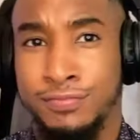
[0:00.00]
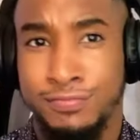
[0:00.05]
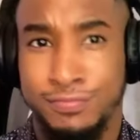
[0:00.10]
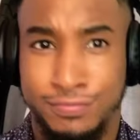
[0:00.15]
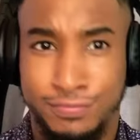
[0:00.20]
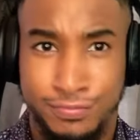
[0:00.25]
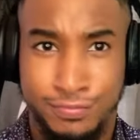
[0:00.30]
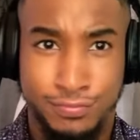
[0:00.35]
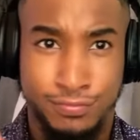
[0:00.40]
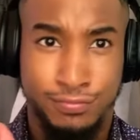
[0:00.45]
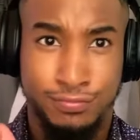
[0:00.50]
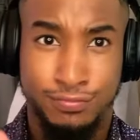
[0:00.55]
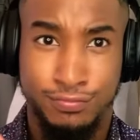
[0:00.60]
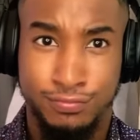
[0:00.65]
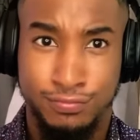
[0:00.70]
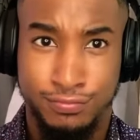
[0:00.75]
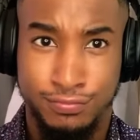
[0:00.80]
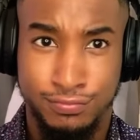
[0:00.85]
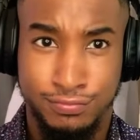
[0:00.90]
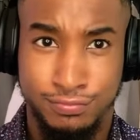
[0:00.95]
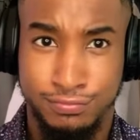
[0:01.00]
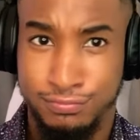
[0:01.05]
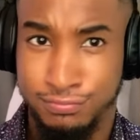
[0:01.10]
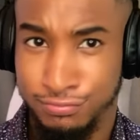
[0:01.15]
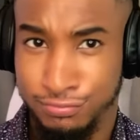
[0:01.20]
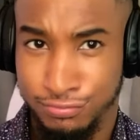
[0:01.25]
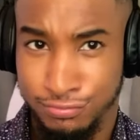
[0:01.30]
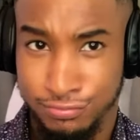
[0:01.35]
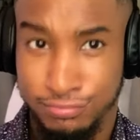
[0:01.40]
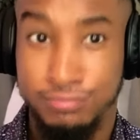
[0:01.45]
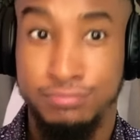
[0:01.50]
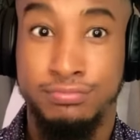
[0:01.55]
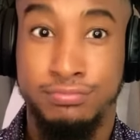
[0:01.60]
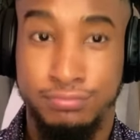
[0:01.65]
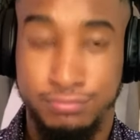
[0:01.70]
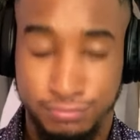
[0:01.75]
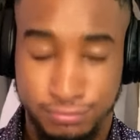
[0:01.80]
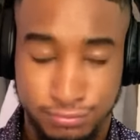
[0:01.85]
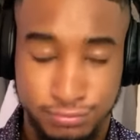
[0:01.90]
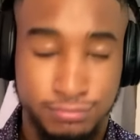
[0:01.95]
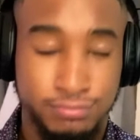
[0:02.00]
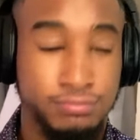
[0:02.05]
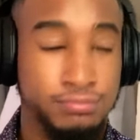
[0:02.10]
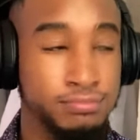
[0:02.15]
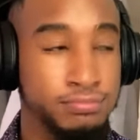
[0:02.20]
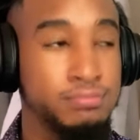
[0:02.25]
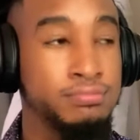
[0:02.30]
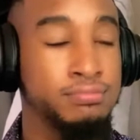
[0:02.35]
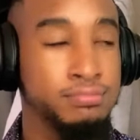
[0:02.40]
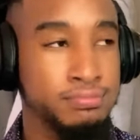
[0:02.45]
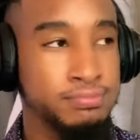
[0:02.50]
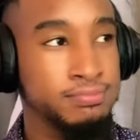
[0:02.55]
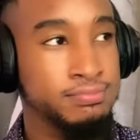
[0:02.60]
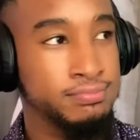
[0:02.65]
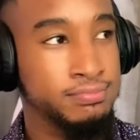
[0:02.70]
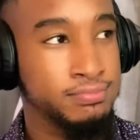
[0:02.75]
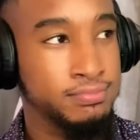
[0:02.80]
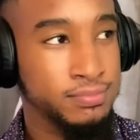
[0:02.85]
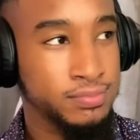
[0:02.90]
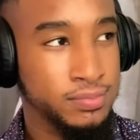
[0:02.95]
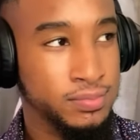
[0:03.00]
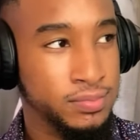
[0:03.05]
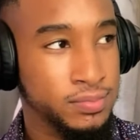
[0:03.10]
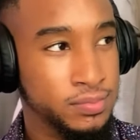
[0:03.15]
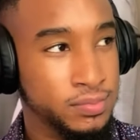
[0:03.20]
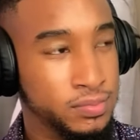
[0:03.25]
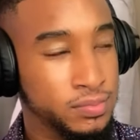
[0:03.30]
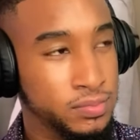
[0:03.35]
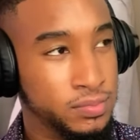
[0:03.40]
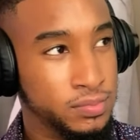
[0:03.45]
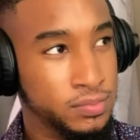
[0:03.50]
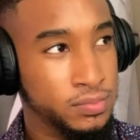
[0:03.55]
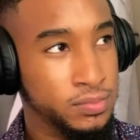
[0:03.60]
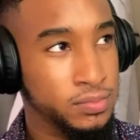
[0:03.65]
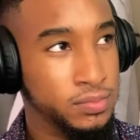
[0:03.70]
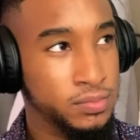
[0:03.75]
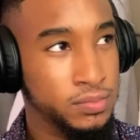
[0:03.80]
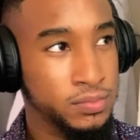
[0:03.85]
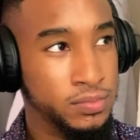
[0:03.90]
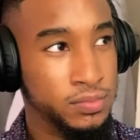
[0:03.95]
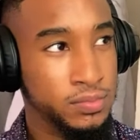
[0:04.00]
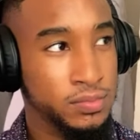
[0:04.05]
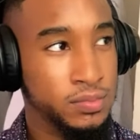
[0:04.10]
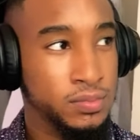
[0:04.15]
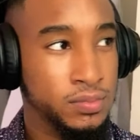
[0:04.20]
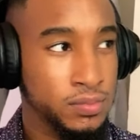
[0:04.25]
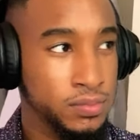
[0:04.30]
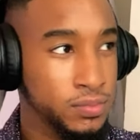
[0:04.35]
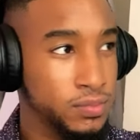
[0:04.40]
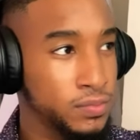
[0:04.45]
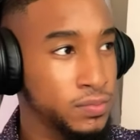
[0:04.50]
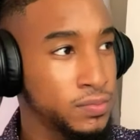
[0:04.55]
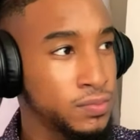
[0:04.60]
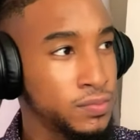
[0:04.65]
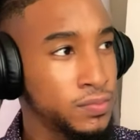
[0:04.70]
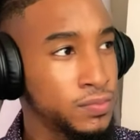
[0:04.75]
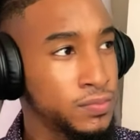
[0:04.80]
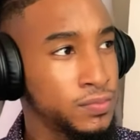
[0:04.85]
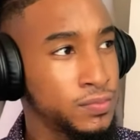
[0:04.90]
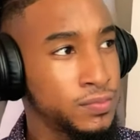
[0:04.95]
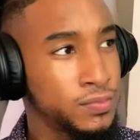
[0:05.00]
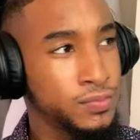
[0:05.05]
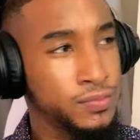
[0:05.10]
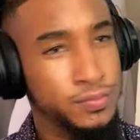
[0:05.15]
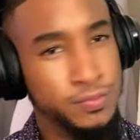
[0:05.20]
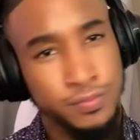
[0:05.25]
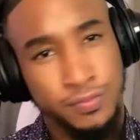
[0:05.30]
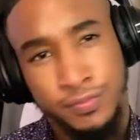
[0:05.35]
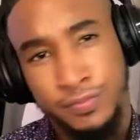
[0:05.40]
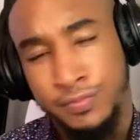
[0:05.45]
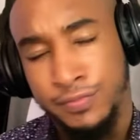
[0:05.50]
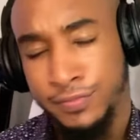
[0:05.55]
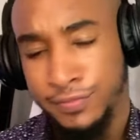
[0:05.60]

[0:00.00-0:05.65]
[no speech]